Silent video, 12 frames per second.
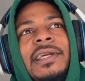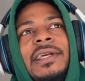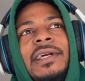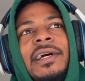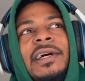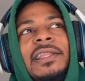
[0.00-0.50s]

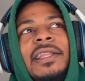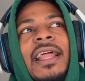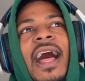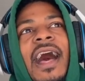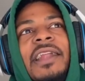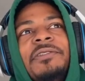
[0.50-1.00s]
a
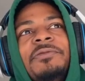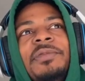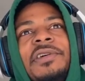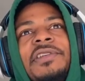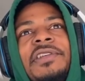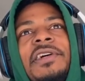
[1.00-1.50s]
lot of
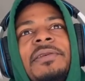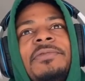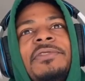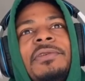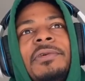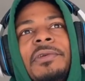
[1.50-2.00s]

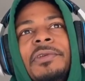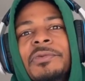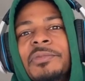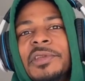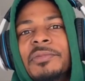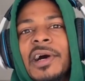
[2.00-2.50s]
push-ups or you'd
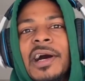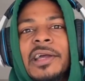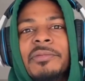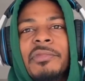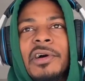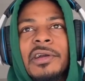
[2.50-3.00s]
be
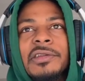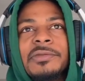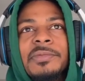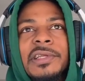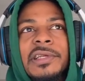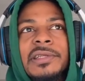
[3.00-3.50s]
behind bars.
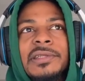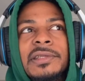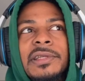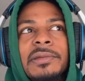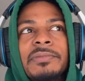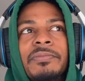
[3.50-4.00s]
Because,
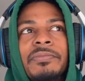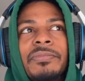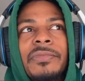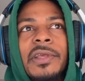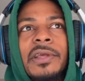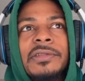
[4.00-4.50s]
see,
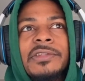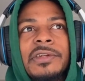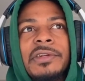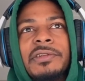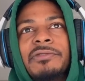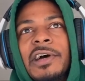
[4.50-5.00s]
in
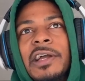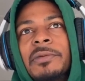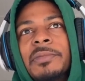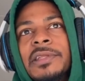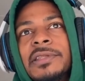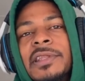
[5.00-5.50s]
certain
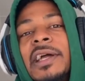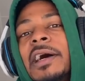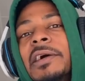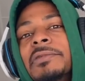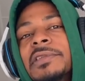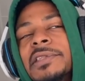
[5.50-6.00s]
environments that
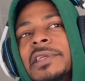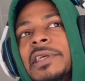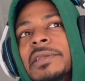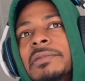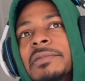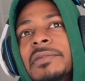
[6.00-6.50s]
I was
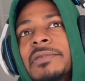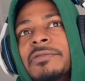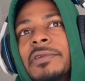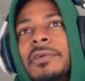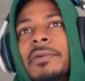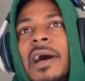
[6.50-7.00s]
in
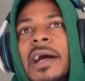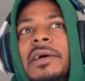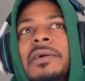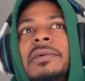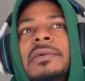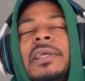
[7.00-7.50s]
for a
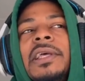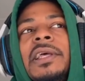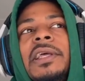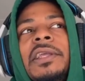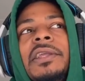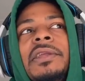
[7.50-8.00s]
while,
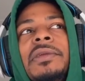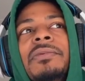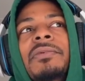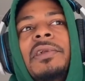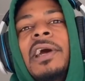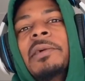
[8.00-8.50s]

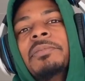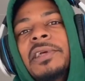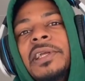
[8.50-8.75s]
we're not playing